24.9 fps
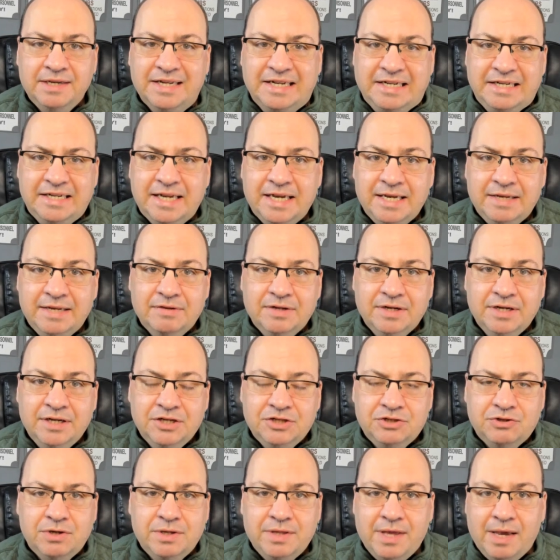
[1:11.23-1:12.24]
in Keeneland
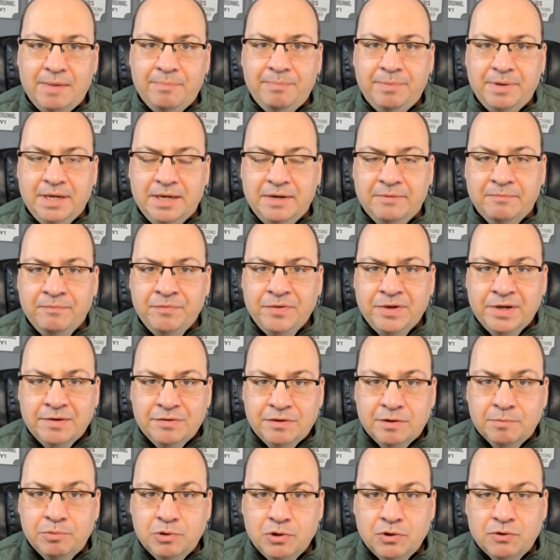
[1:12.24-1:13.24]
history, that being
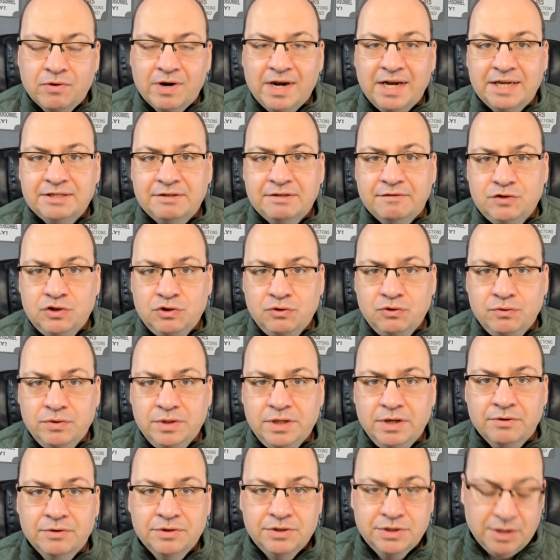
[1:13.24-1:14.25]
the bluegrass of two
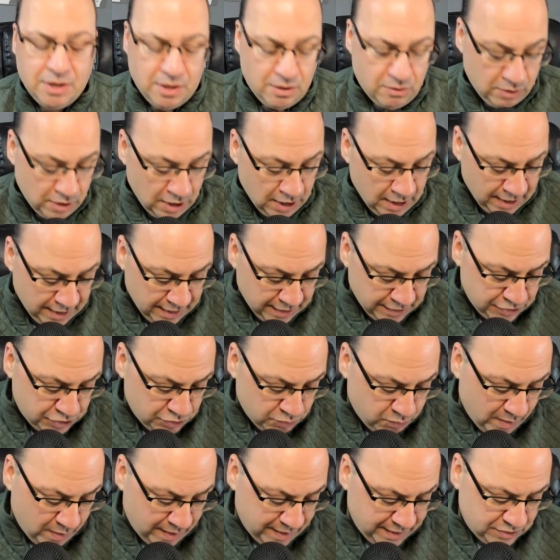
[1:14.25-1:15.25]
years ago in
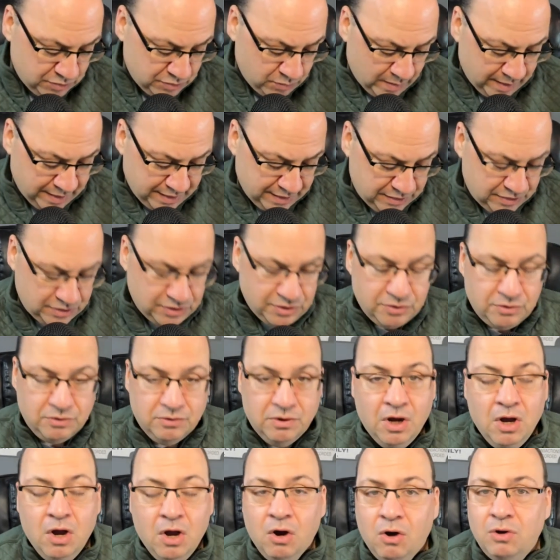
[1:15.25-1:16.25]
2022.
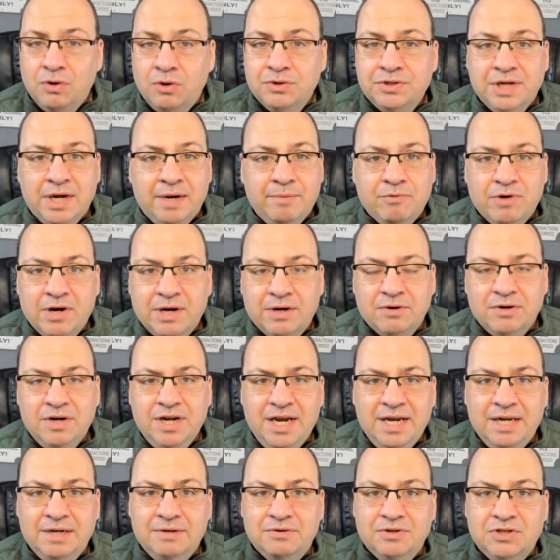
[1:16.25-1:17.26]
All time record
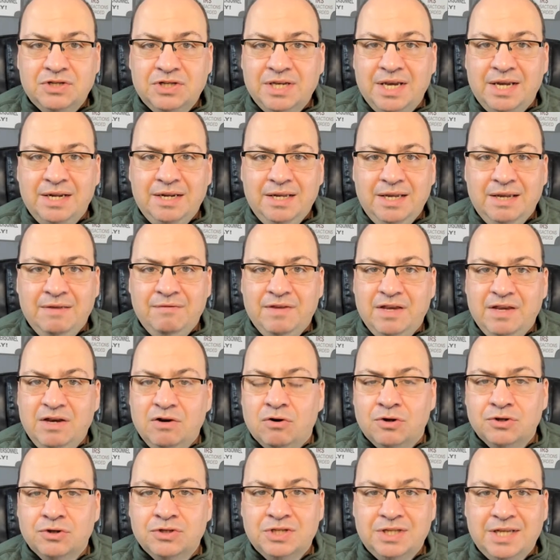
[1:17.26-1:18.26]
handle set in the
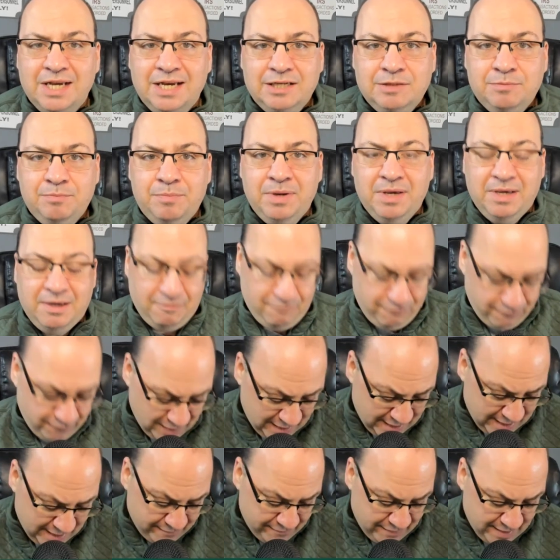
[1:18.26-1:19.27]
all stakes pick
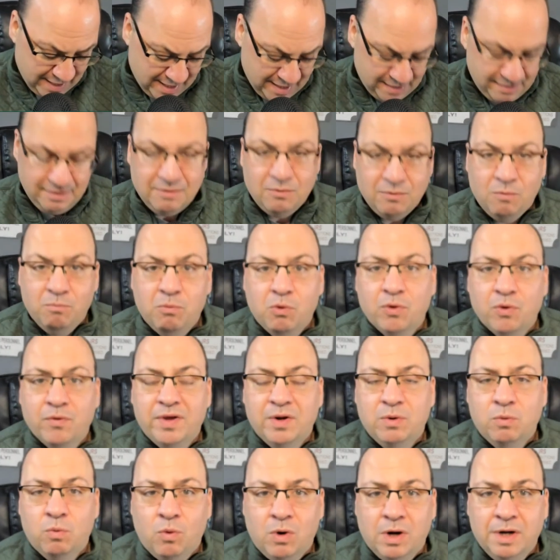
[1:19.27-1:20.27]
five. That more
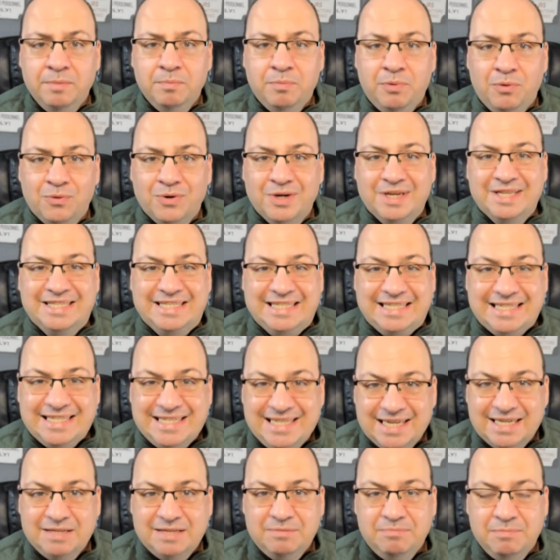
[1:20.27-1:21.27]
than
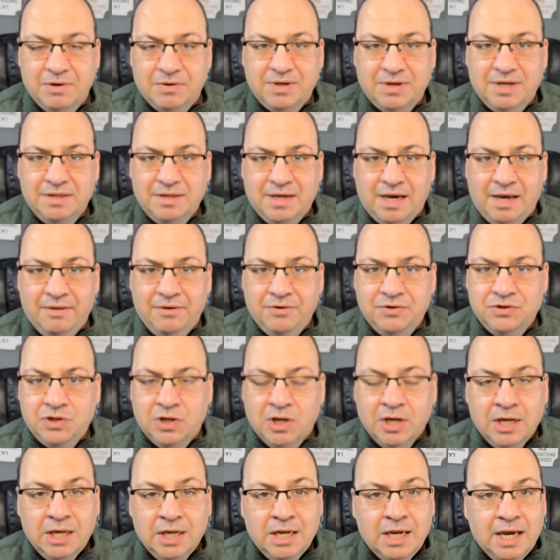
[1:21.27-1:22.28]
$1.6 million
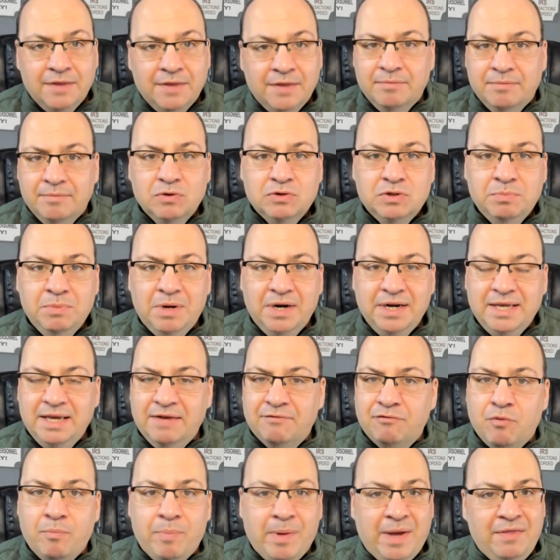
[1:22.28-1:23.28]
and the most money
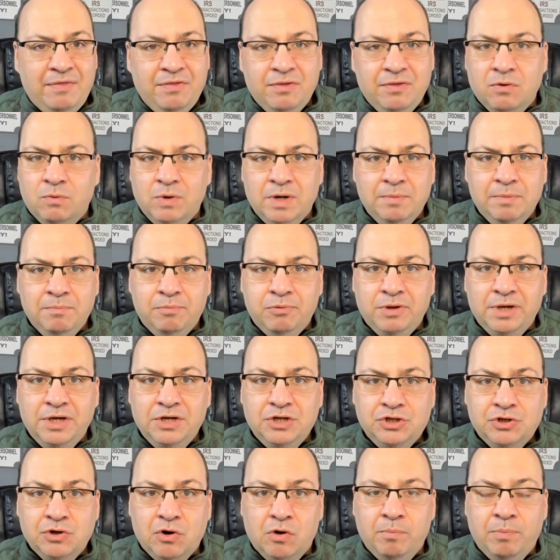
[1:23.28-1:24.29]
ever bet in the win play
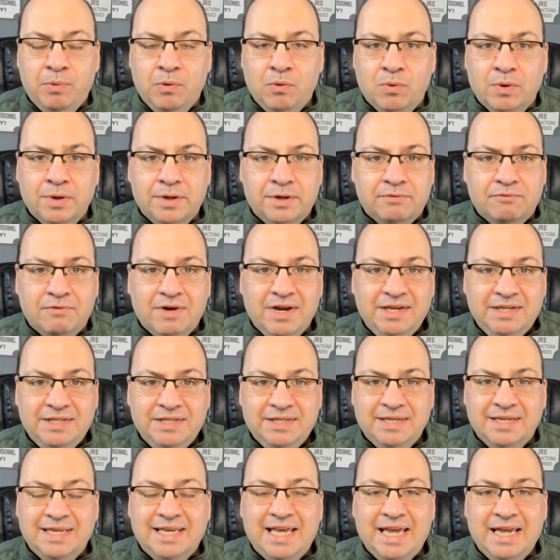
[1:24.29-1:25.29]
show pool in a race
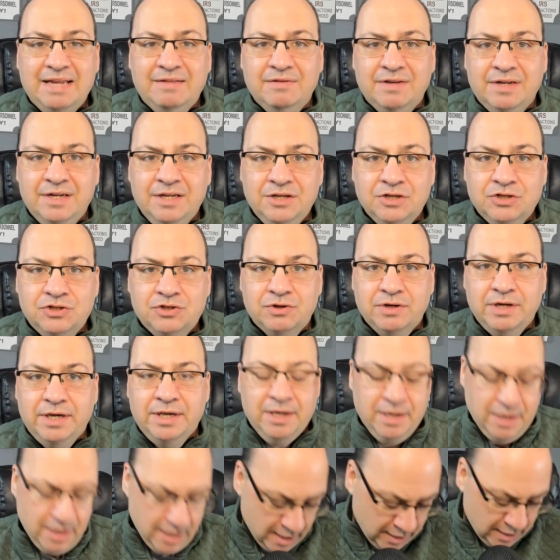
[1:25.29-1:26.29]
in Keeneland
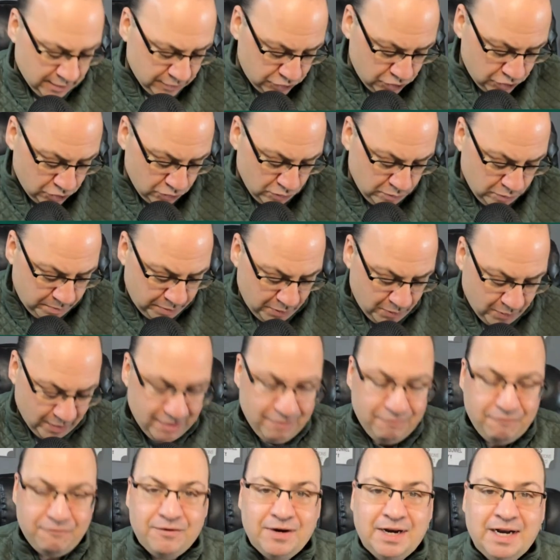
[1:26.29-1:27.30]
history
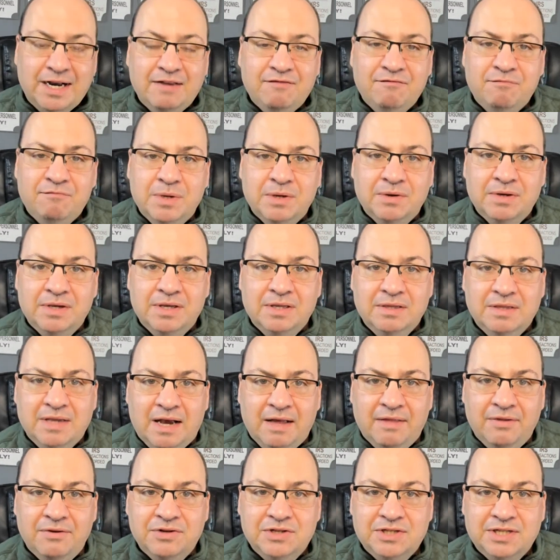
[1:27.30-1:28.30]
$2.5
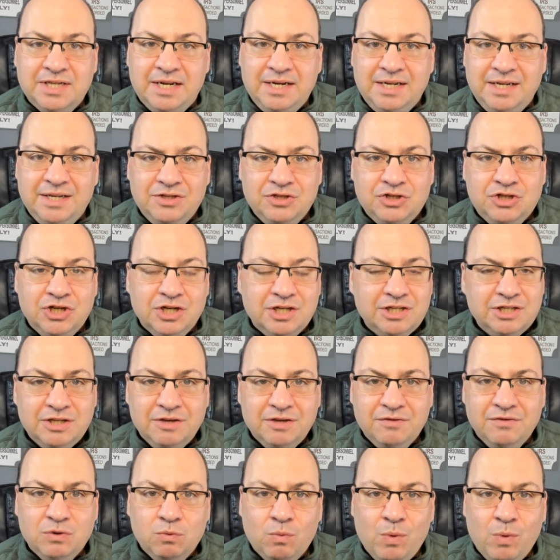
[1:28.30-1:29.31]
million sent in just
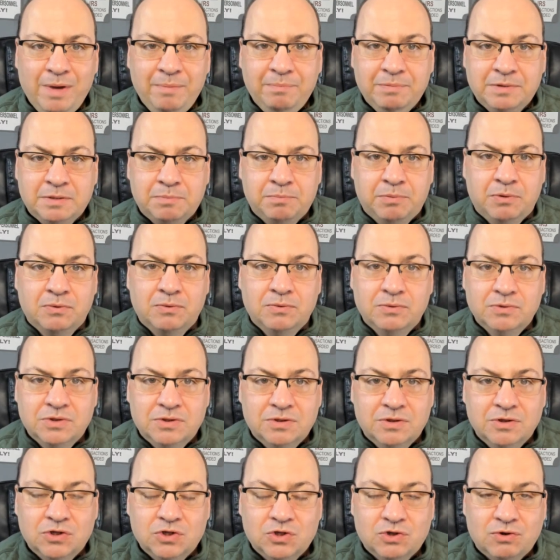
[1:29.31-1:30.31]
in the whips pools,
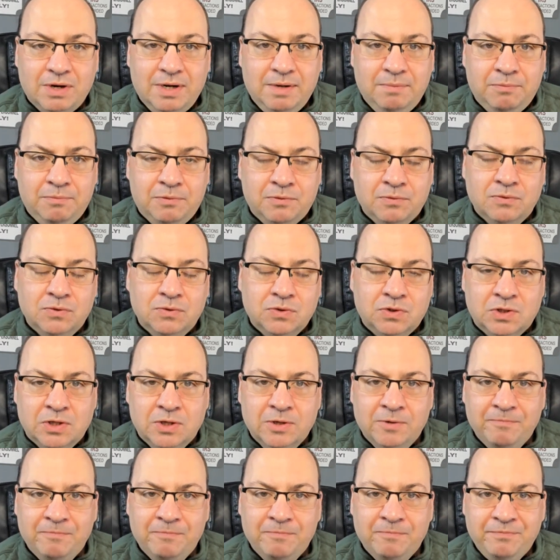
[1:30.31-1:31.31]
the straight pools
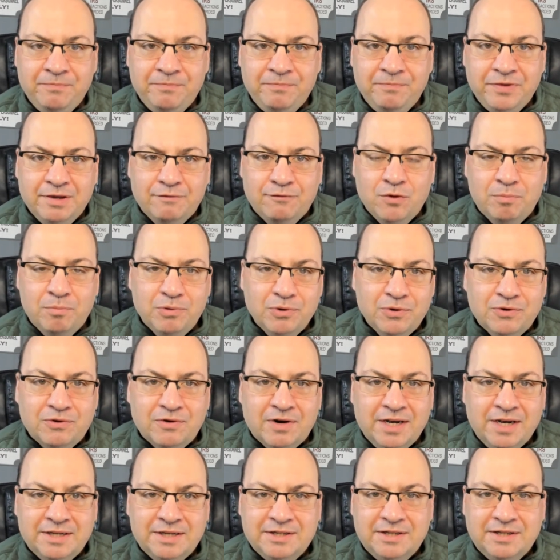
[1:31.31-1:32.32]
for
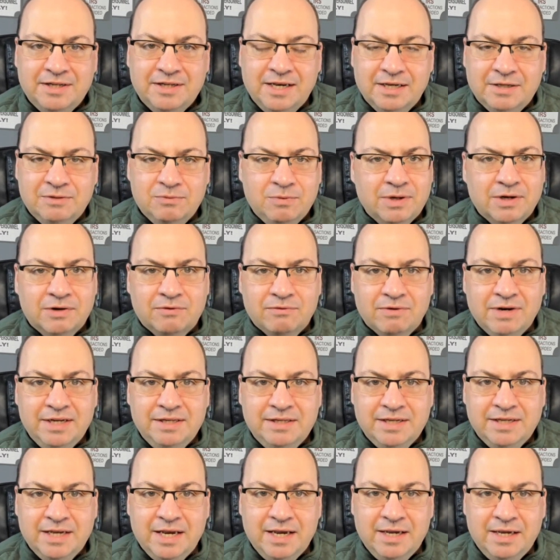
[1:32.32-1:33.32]
the Bluegrass Stakes.
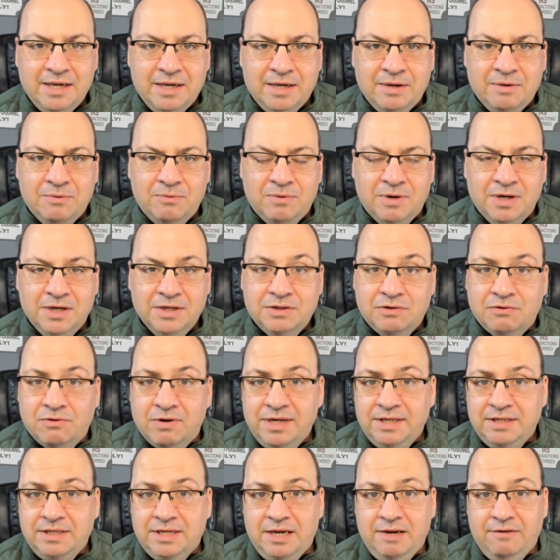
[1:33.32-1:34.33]
What a great day it
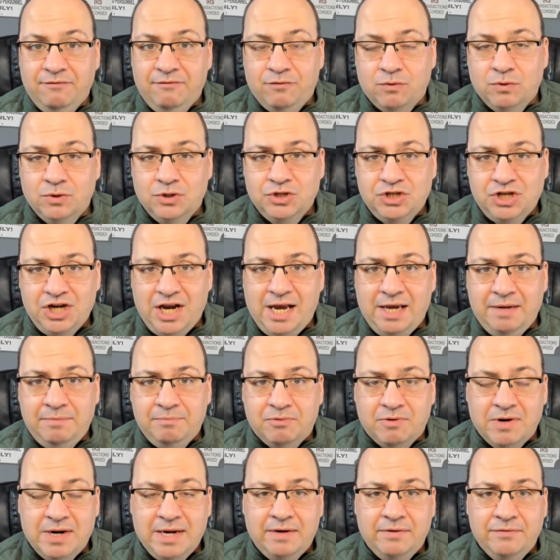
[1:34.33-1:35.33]
was. Great day for
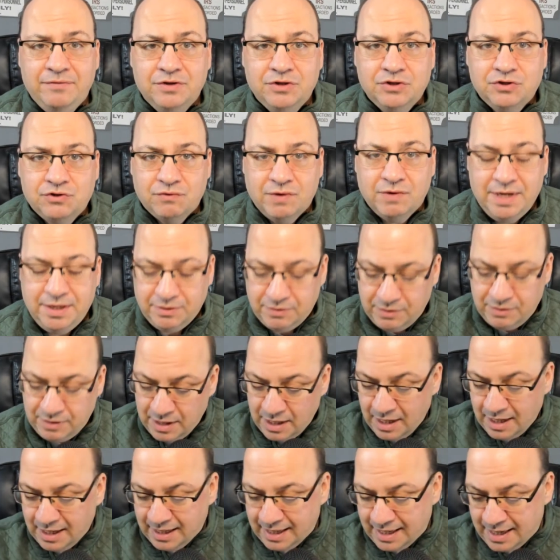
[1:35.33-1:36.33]
Chad Brown, the
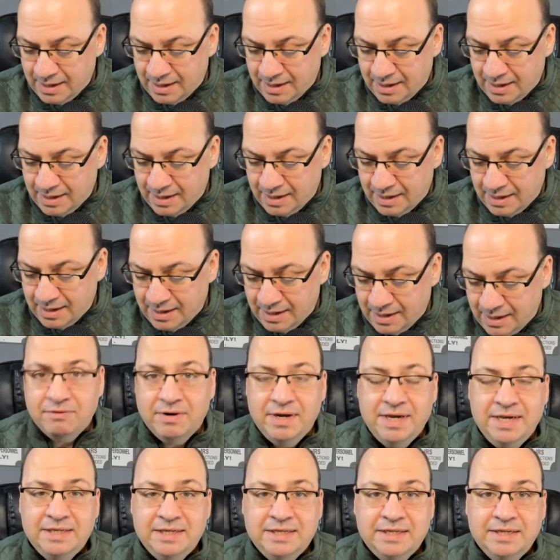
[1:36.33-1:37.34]
trainer. He won
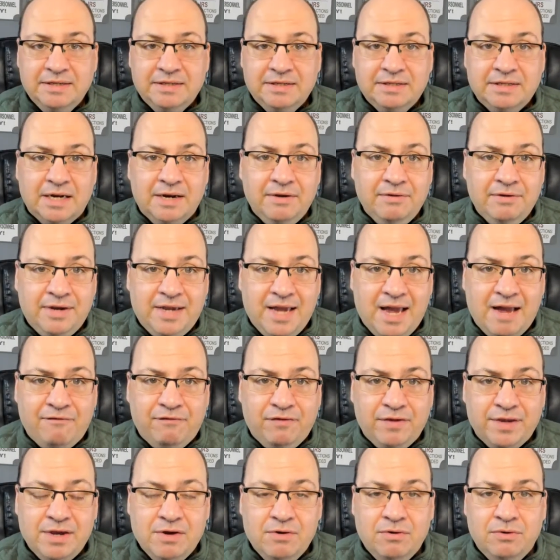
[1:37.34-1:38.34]
three races. Tyler
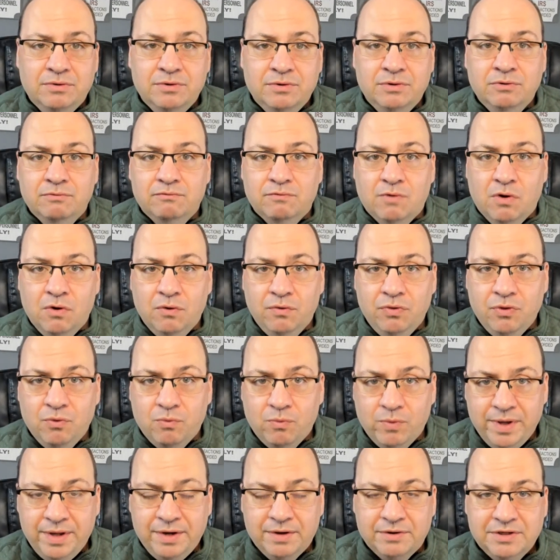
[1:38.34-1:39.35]
Gaffalione, who rode the
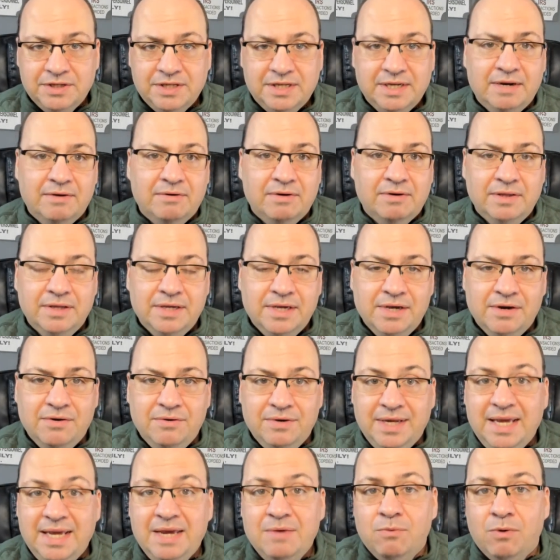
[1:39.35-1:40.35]
winner, Sierra Leone,
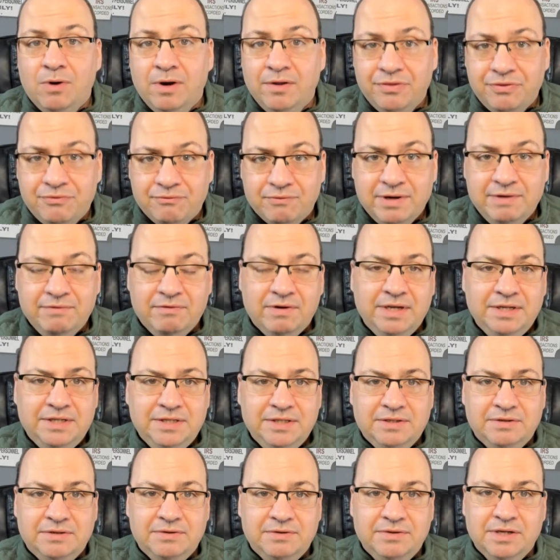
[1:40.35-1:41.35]
he won three
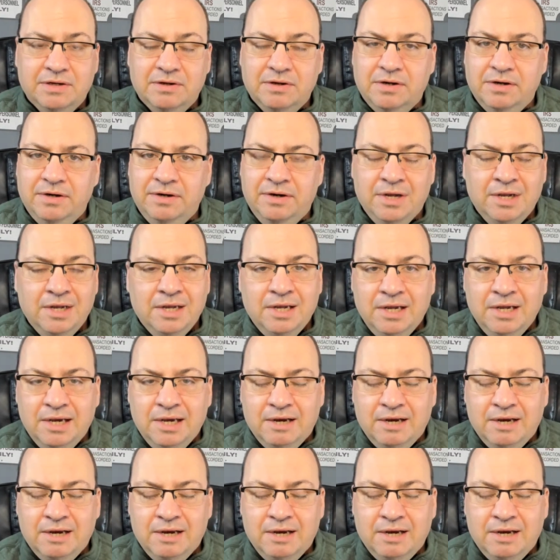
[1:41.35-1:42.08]
races on the card.